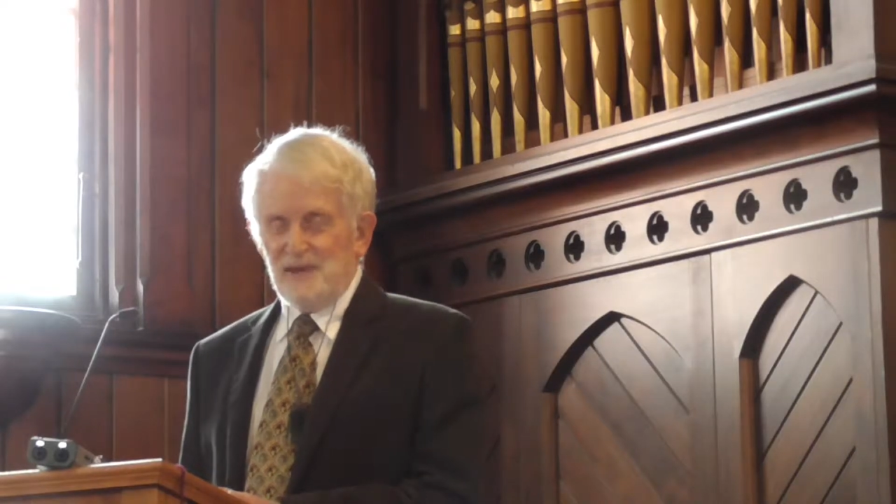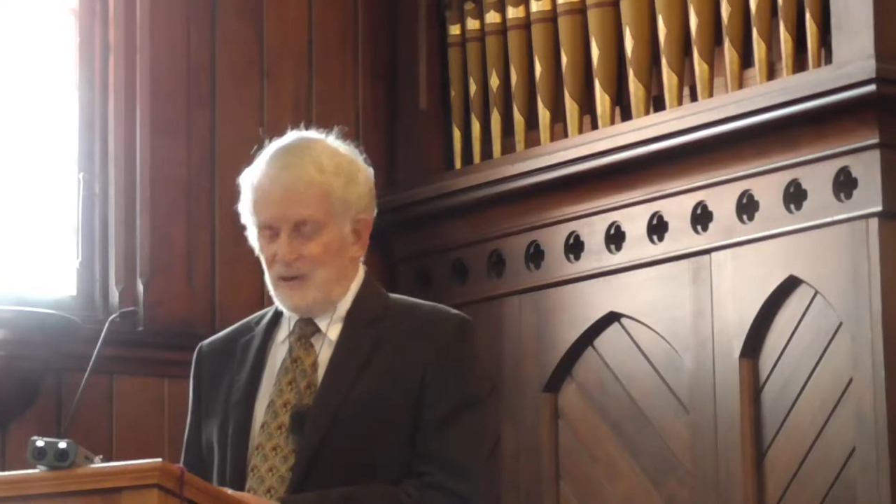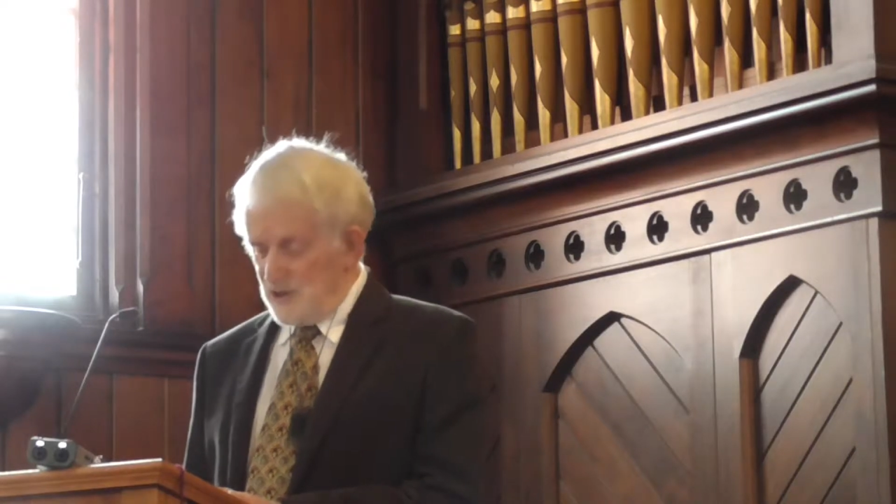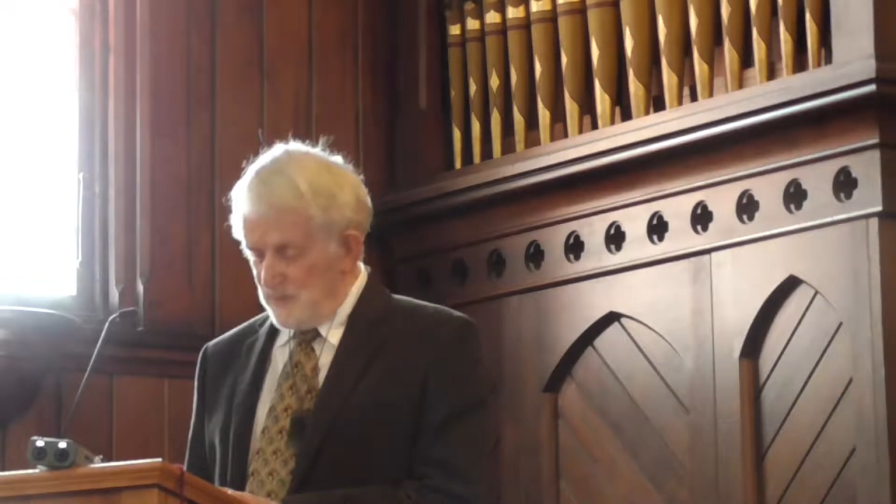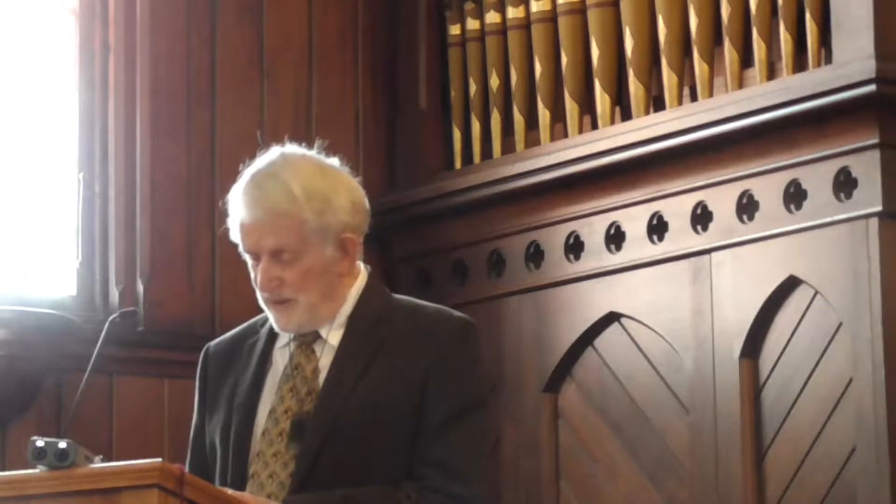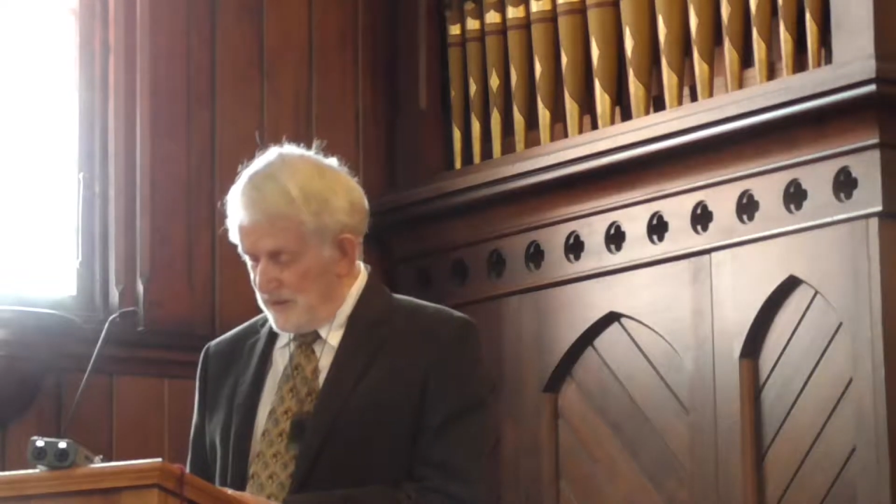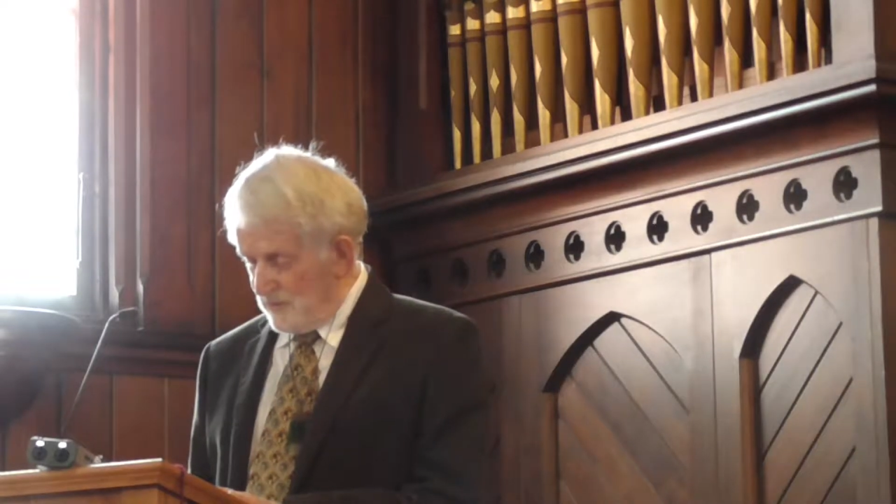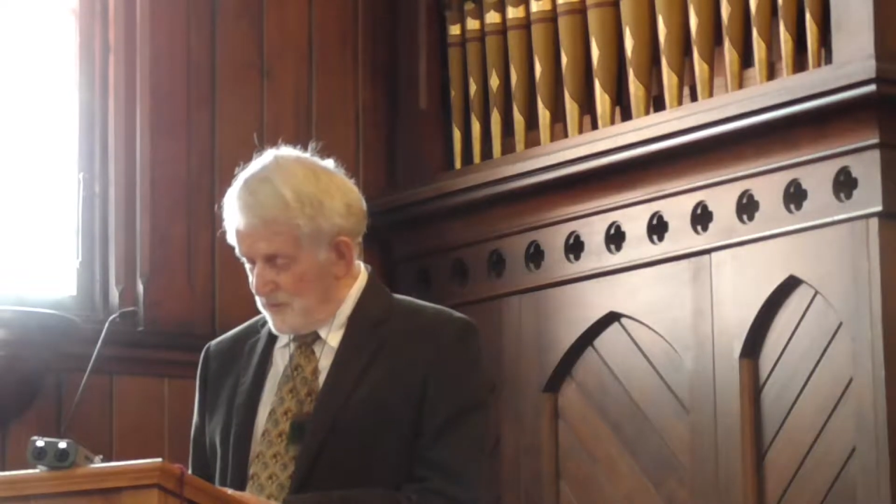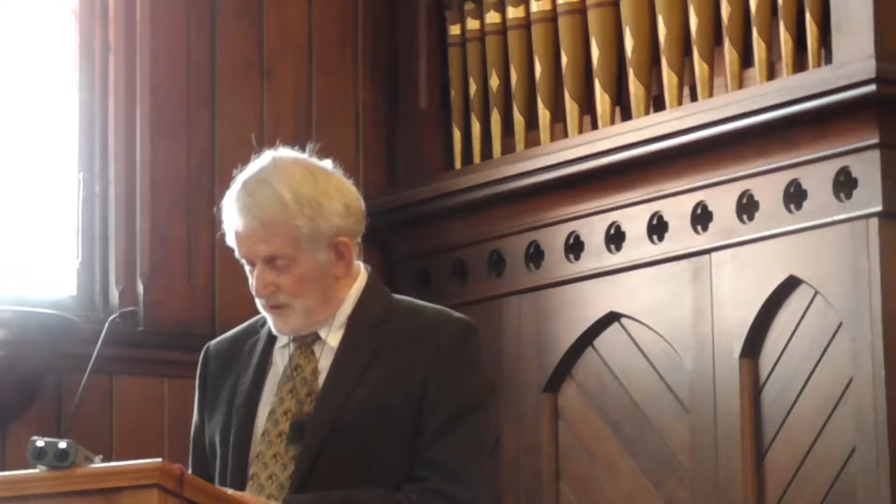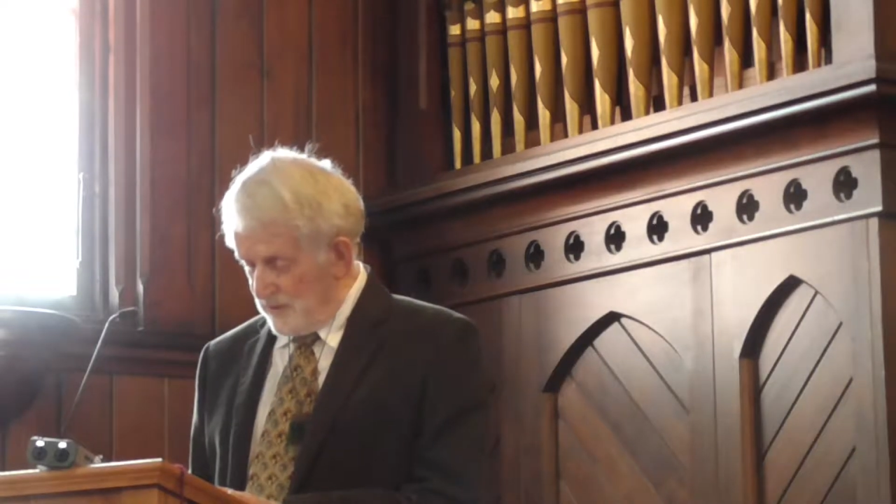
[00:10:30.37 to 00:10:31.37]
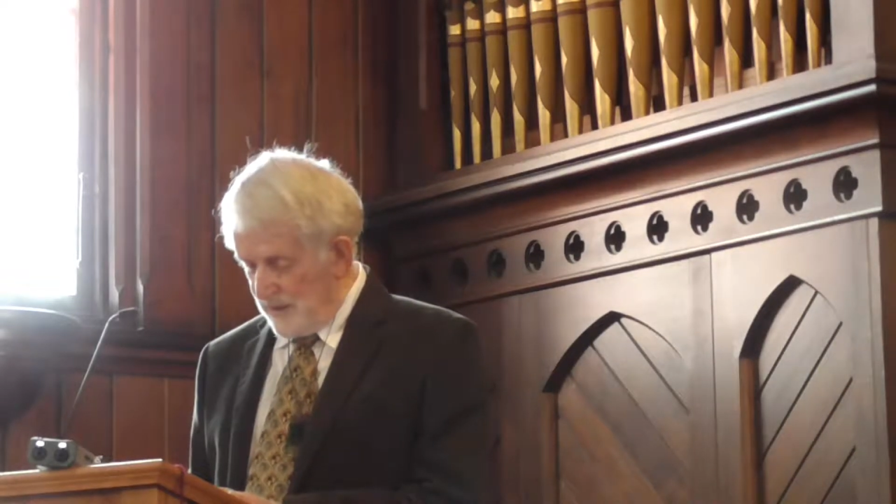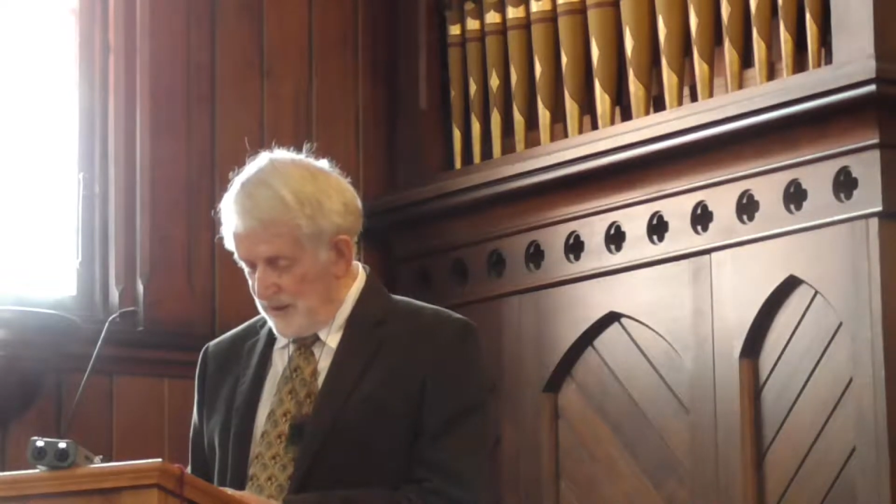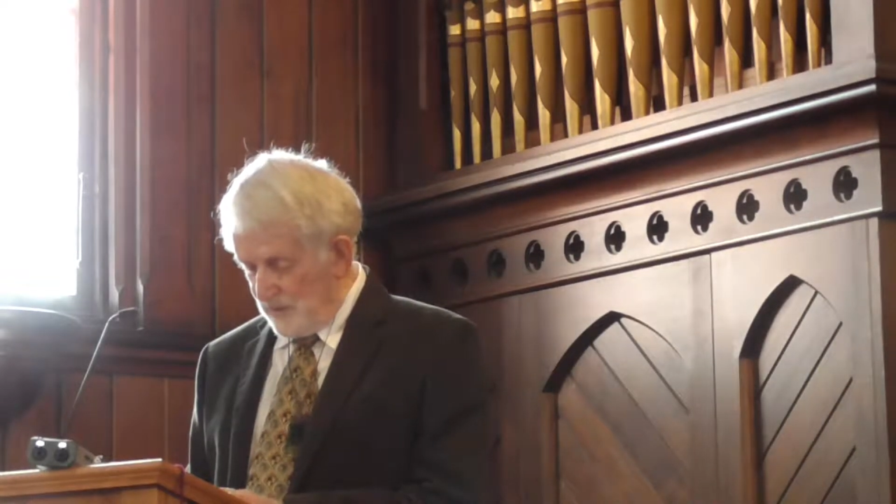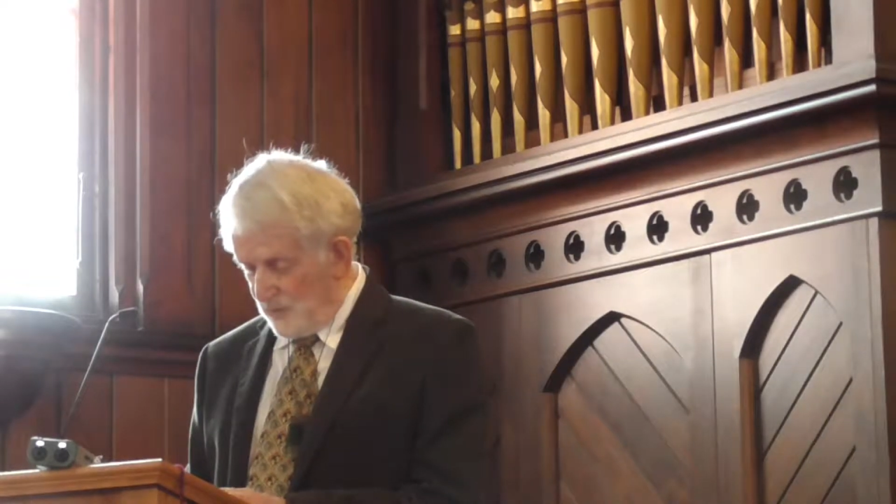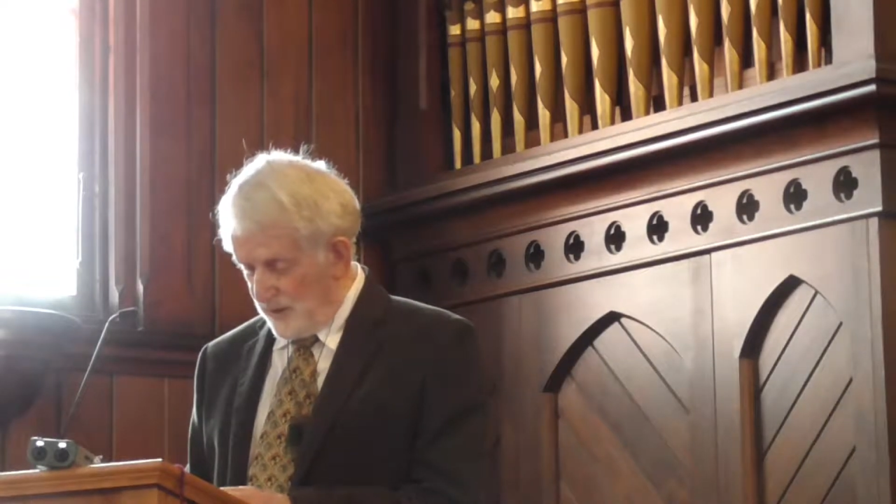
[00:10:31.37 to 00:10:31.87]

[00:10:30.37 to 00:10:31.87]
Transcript: that was what made them